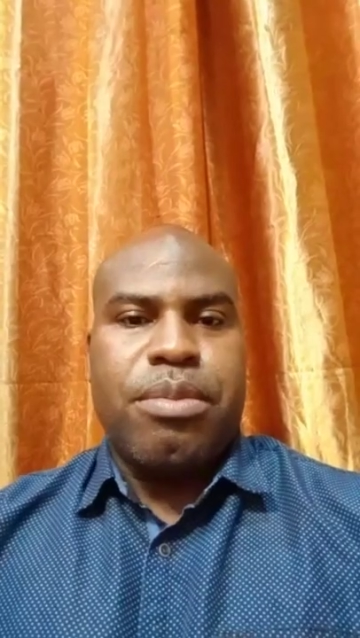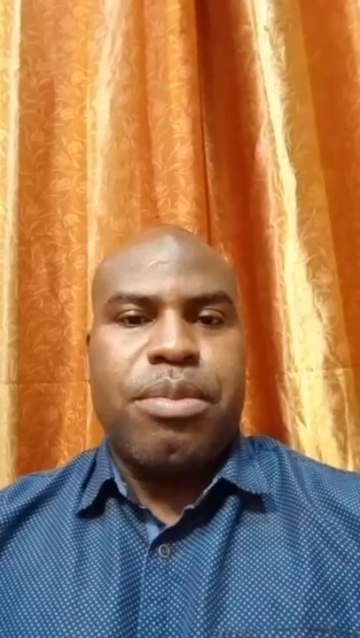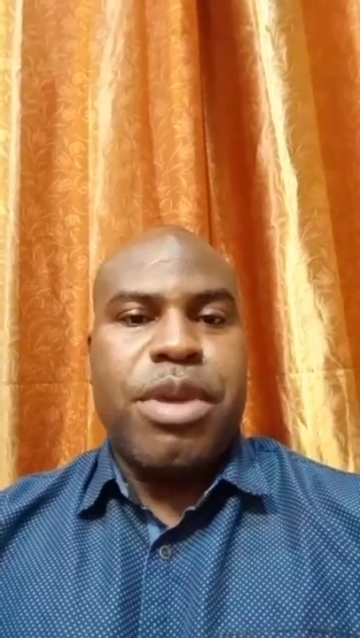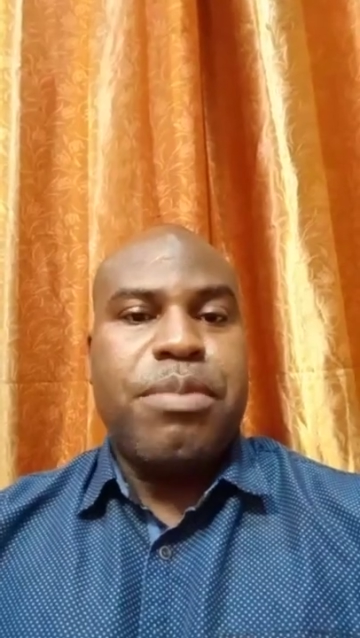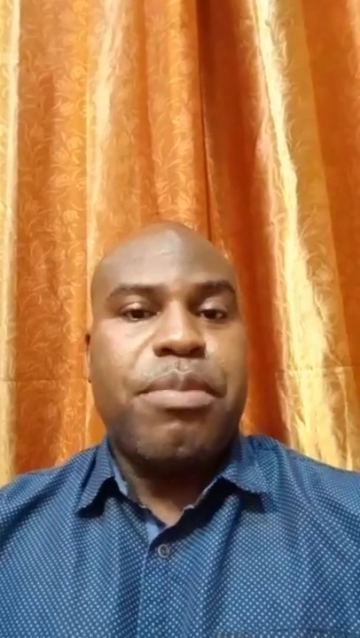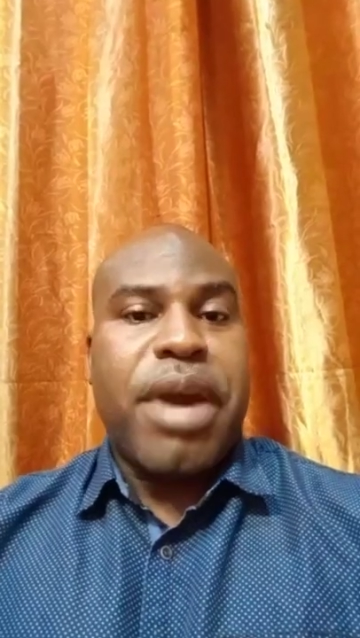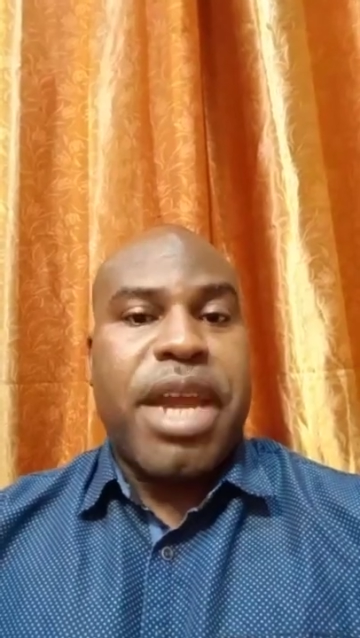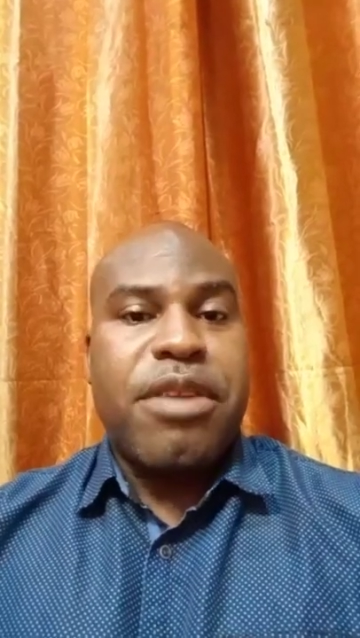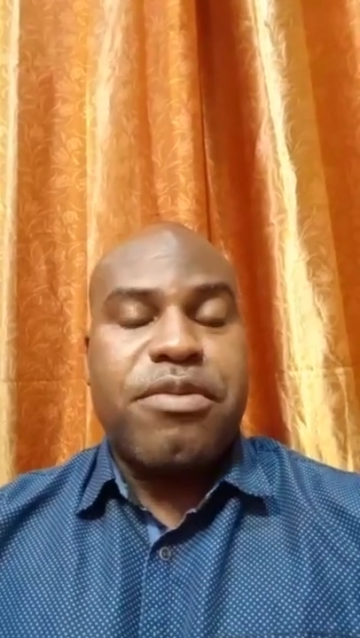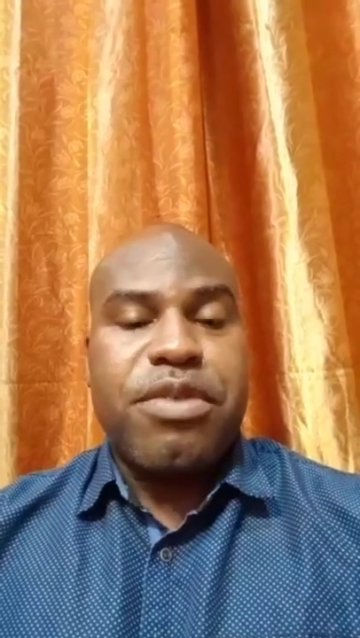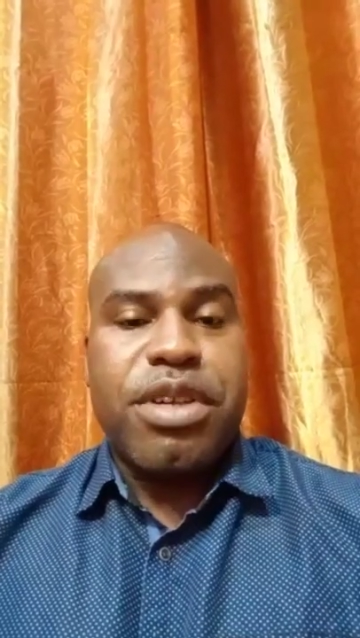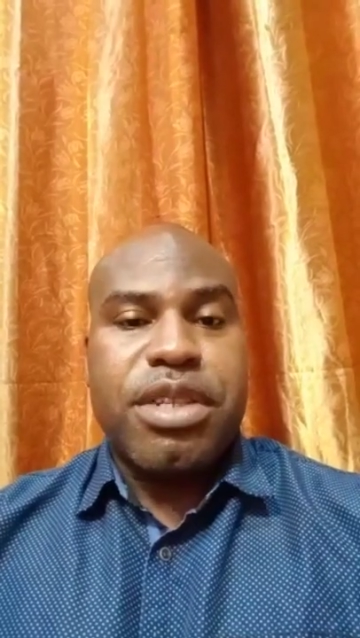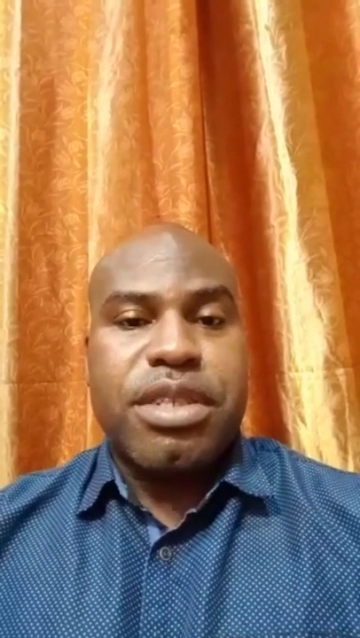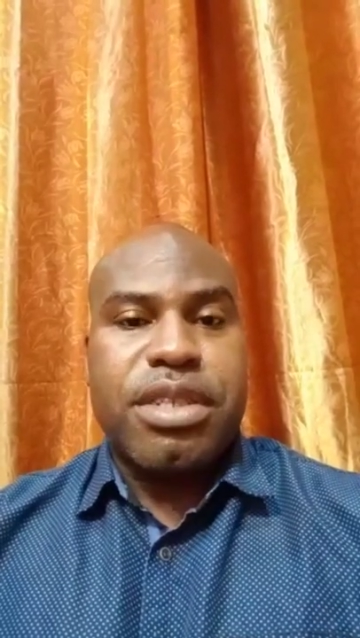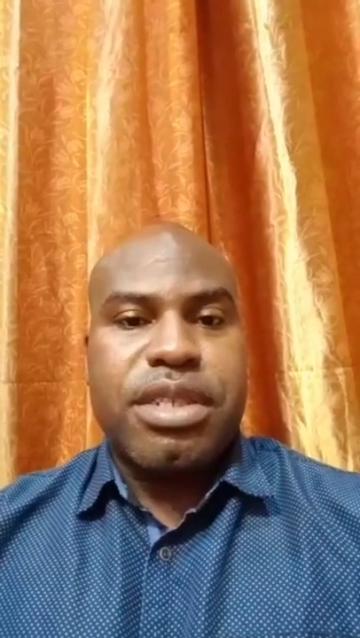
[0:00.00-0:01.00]
Be
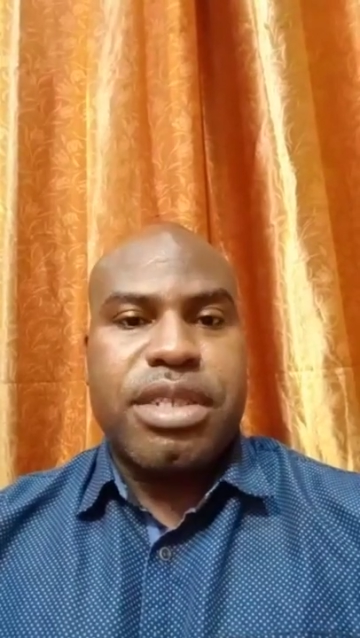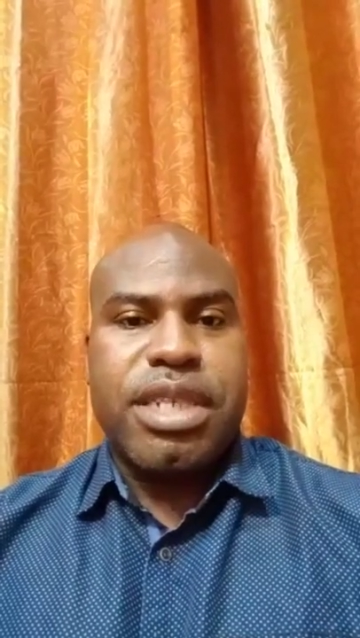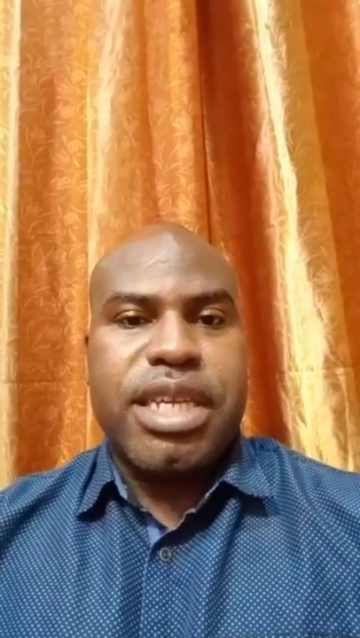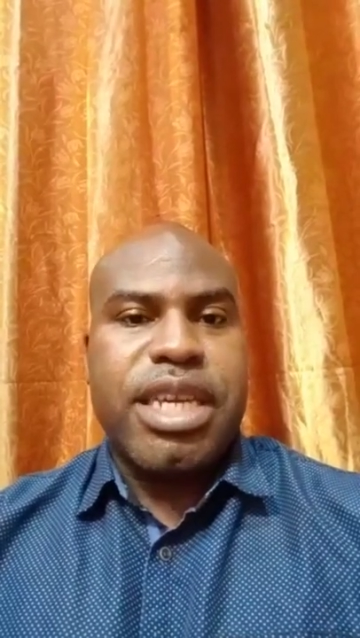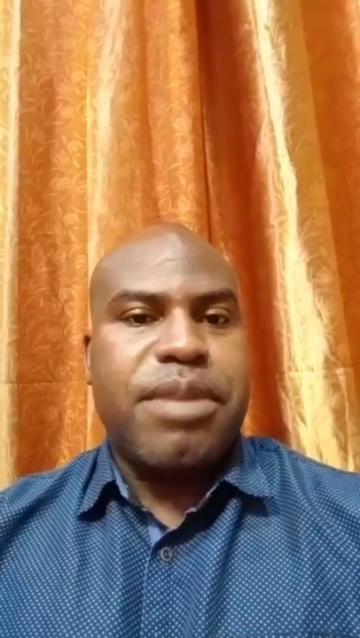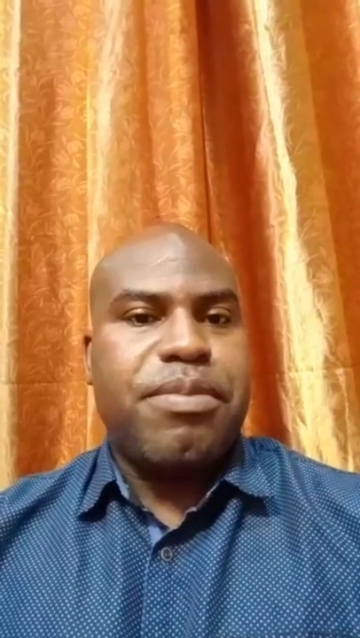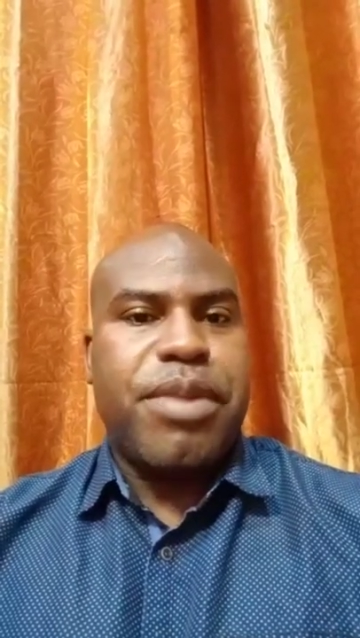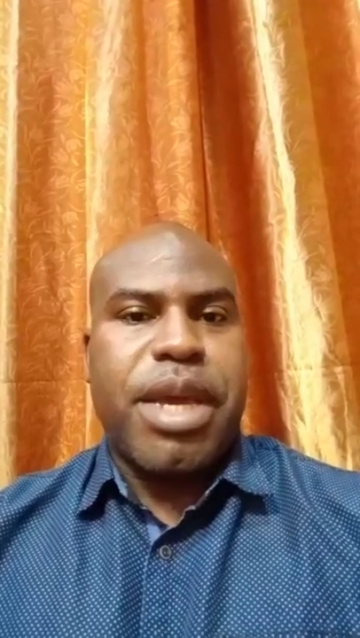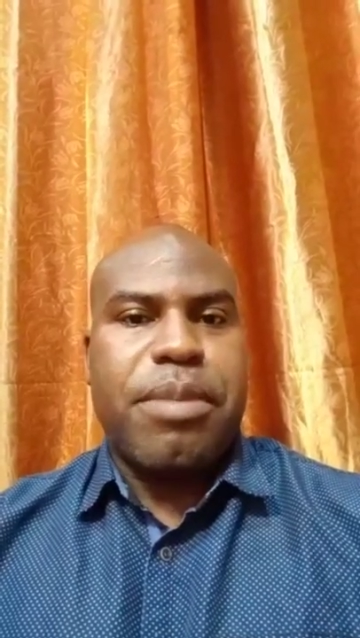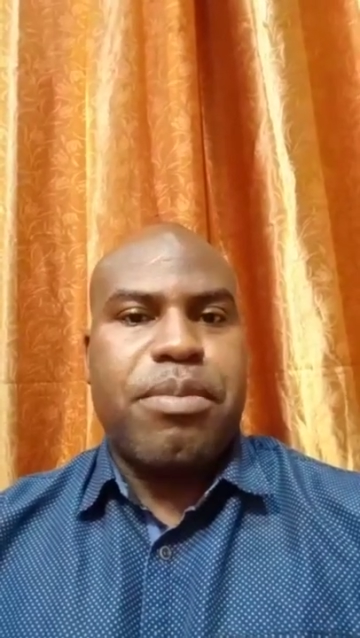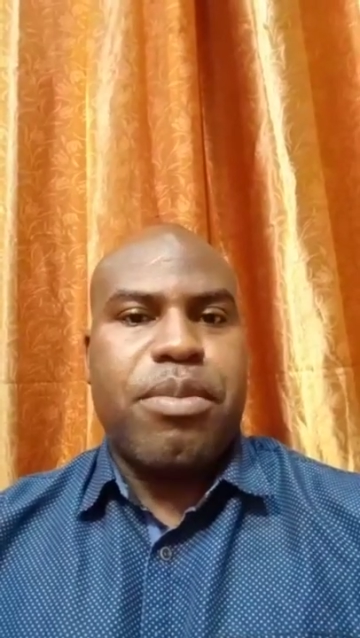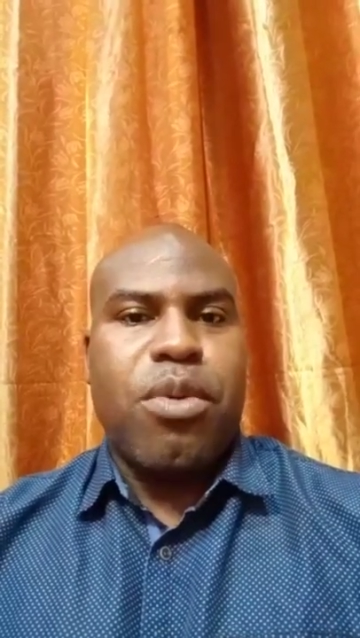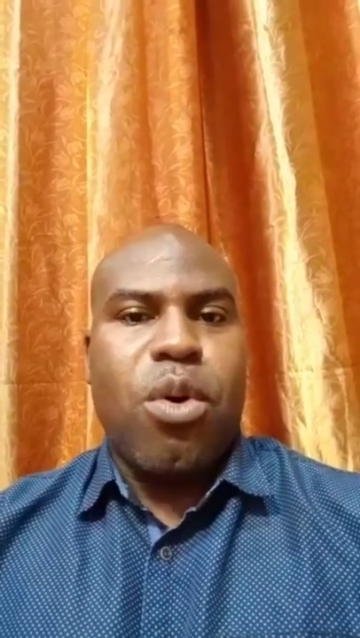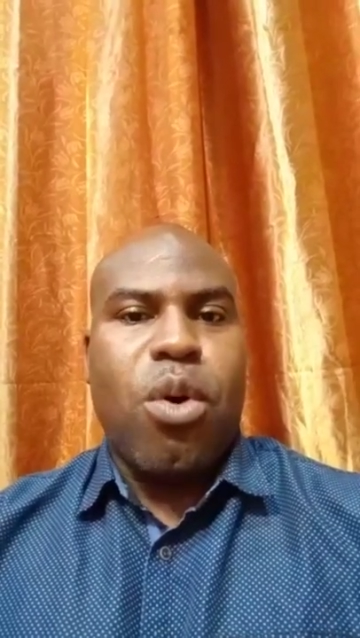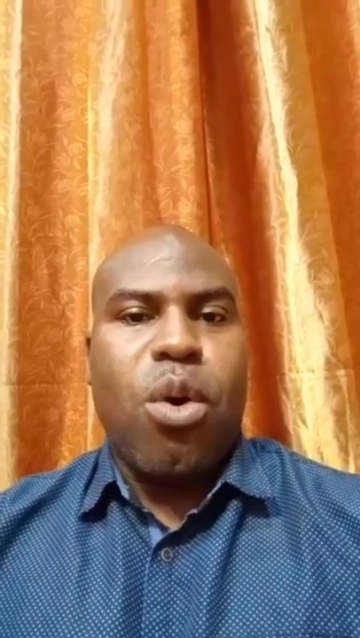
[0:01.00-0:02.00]
mindful to keep
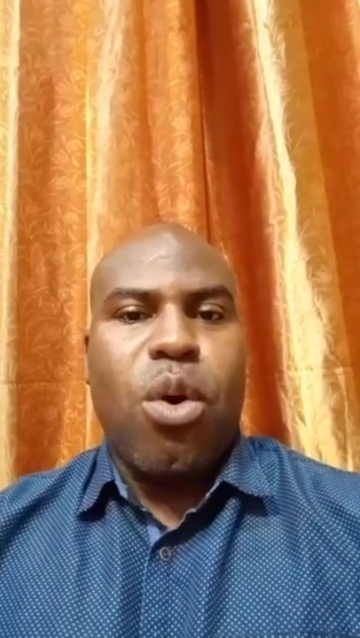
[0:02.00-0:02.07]
them